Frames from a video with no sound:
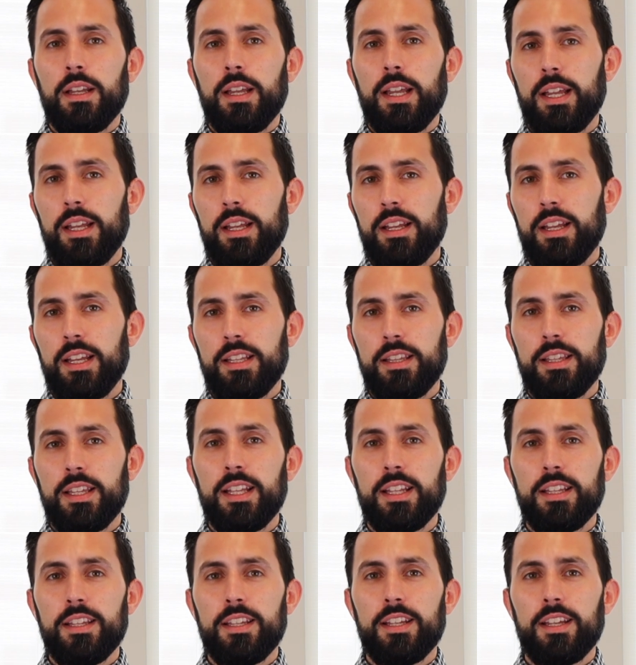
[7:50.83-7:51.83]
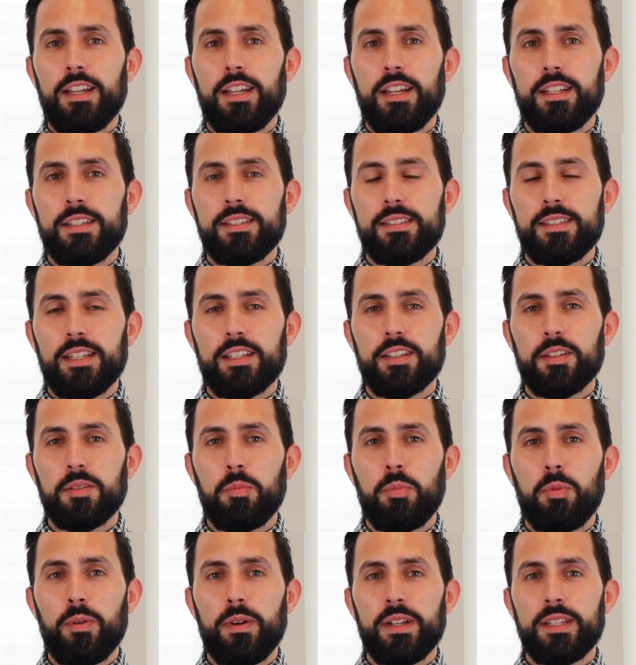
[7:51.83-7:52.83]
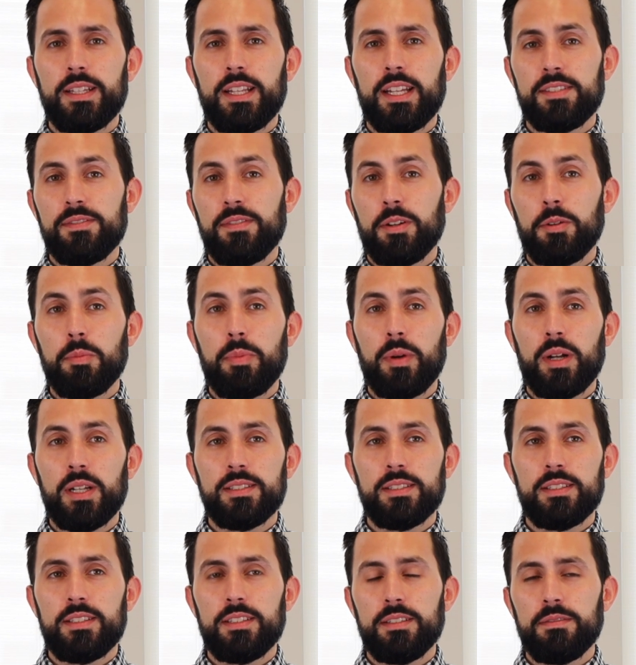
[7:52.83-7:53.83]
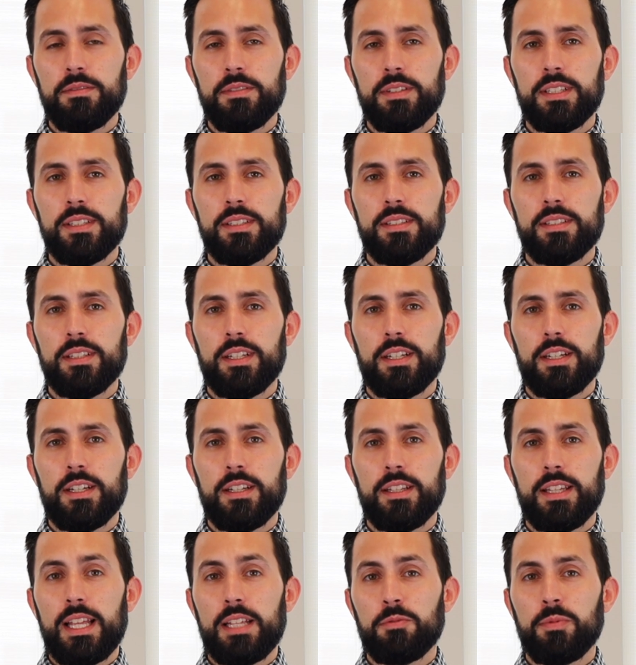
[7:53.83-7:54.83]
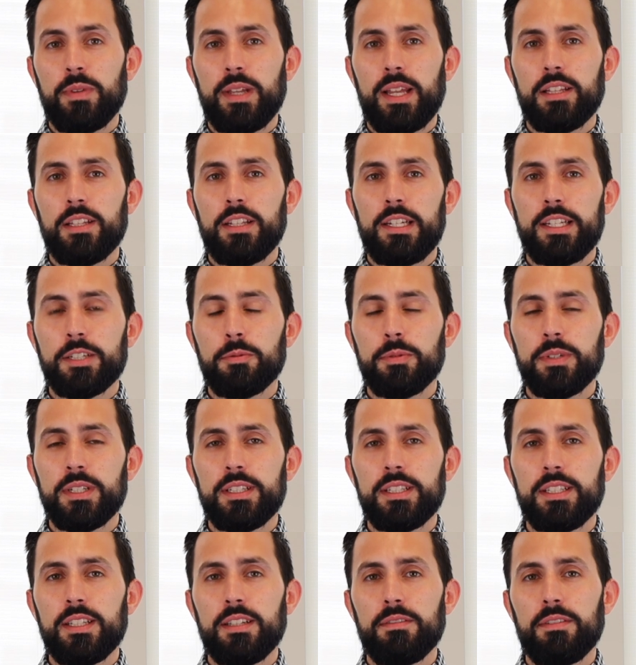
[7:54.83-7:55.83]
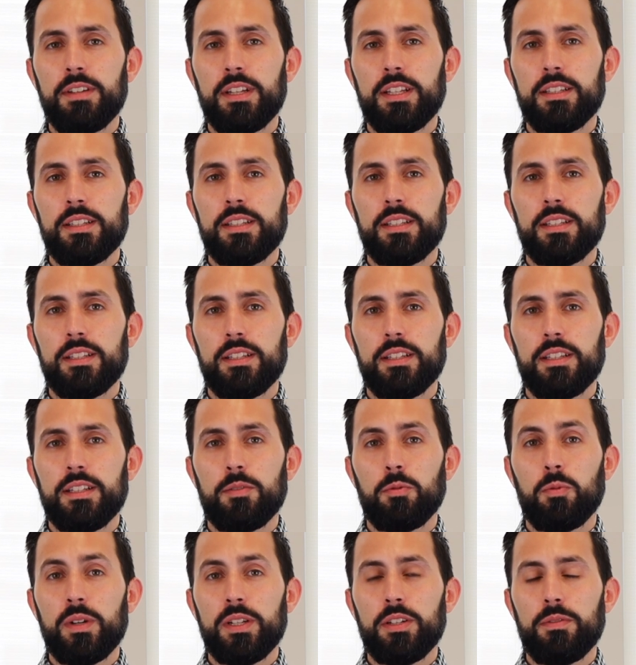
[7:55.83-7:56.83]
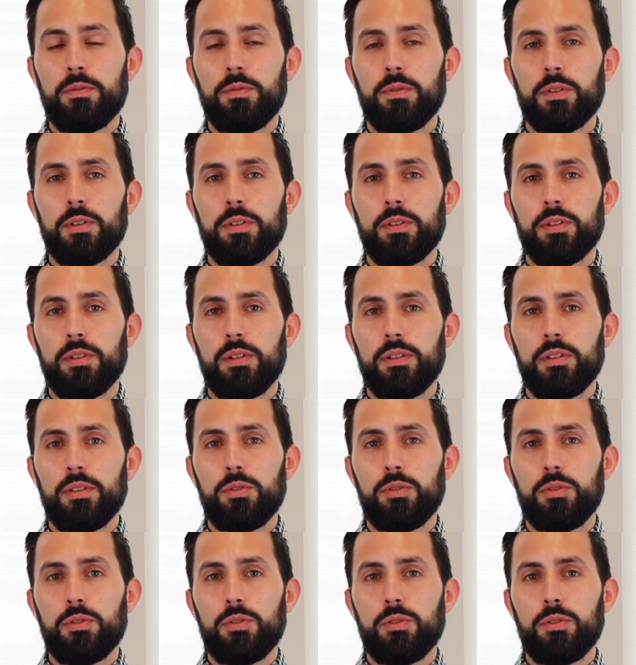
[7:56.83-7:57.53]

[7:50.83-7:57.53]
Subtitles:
And then the second point that's very positive is that we had a liquidity event in one of our